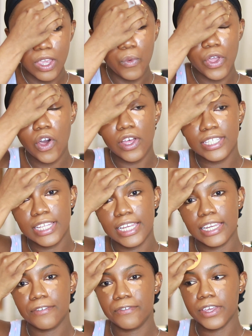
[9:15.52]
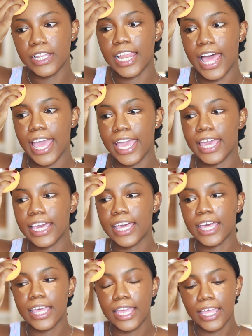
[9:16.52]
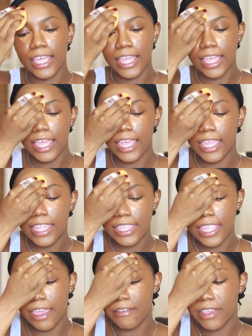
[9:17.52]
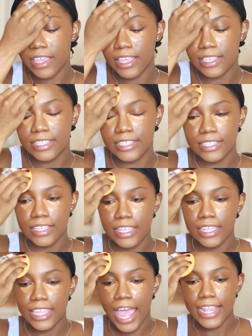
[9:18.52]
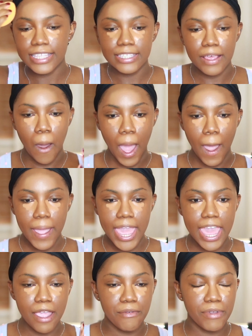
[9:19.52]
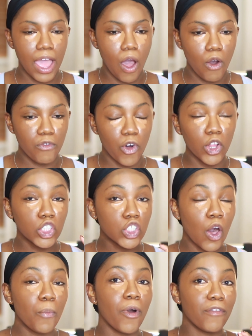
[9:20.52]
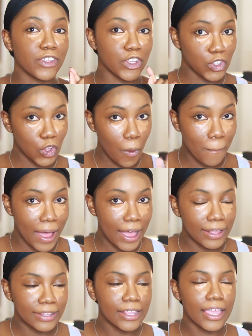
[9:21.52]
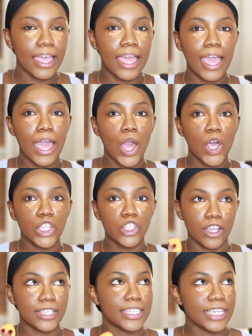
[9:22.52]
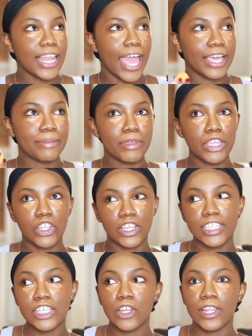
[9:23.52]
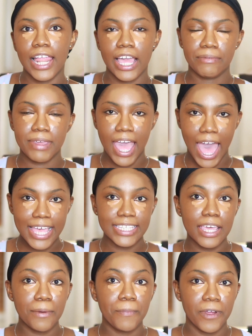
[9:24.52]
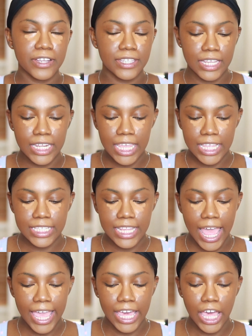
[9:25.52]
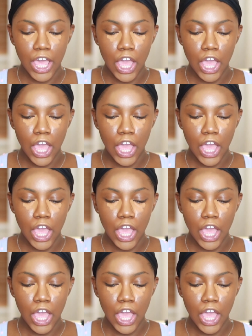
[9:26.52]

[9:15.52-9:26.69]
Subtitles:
we constantly feel like there is that area of, on top of the normal, does he like me, does he not like me, as a person. It's like,